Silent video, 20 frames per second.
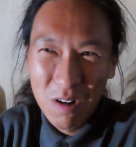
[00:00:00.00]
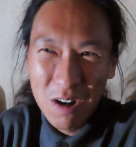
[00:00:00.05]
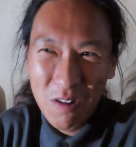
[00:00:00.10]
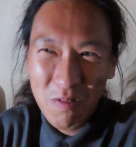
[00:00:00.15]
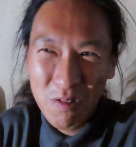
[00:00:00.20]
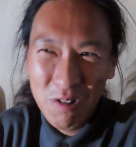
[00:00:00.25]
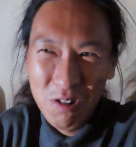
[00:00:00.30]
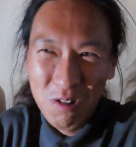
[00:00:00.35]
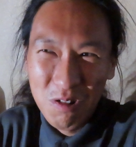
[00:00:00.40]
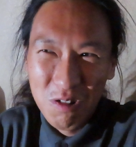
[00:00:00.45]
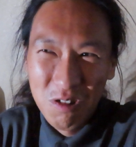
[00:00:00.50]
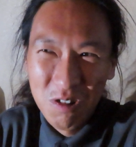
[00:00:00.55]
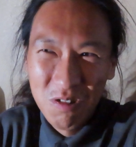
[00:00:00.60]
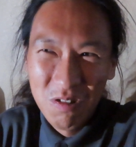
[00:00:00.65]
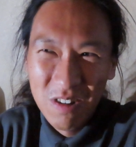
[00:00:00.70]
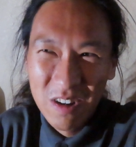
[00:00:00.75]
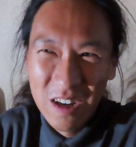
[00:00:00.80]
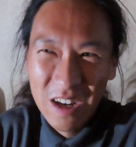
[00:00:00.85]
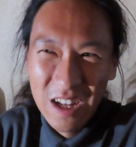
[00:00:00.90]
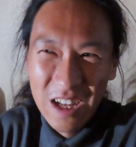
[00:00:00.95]
Whatever you're
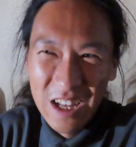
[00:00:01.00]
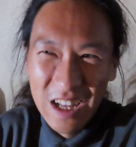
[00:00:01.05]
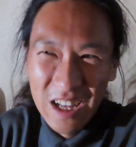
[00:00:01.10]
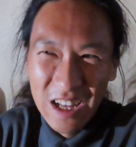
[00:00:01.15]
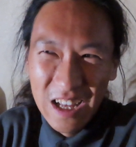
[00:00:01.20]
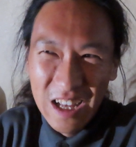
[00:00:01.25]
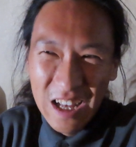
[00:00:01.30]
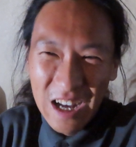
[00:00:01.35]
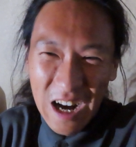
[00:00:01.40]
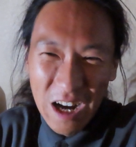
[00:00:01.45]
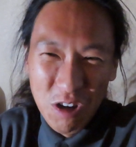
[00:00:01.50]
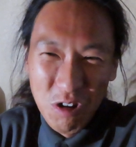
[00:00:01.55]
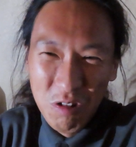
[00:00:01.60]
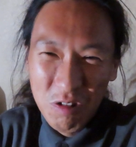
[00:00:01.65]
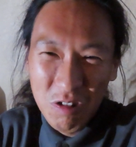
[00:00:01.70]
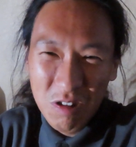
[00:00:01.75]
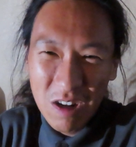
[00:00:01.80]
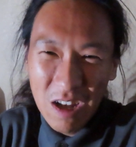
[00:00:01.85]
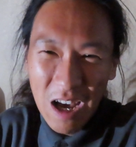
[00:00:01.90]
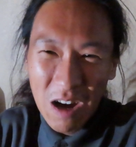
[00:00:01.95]
doing, I
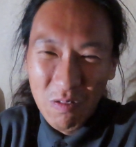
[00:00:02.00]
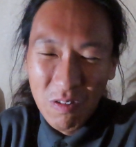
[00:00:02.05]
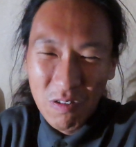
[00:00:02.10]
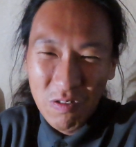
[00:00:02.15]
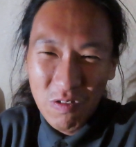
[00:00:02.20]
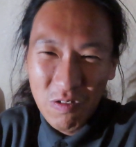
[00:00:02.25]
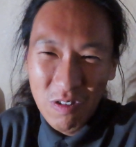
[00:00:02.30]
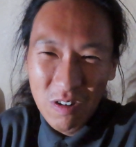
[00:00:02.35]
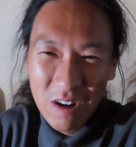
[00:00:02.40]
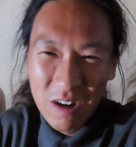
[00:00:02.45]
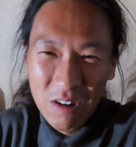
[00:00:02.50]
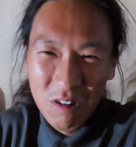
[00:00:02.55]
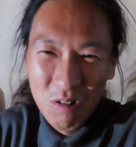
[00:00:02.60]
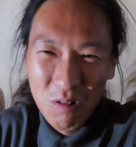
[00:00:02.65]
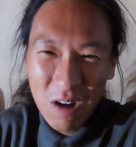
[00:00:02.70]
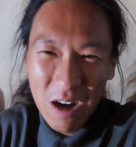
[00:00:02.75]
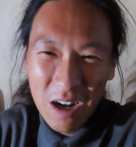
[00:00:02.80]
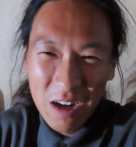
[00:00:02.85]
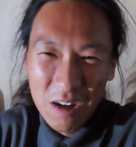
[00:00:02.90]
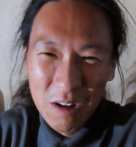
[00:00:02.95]
used to have a friend
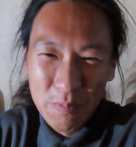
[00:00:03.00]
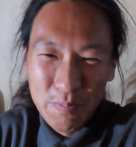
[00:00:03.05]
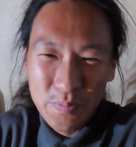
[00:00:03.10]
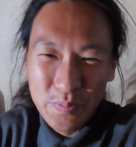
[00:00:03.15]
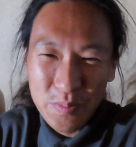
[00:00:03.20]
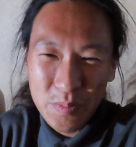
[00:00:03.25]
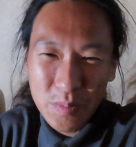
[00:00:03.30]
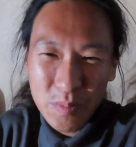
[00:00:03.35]
who had a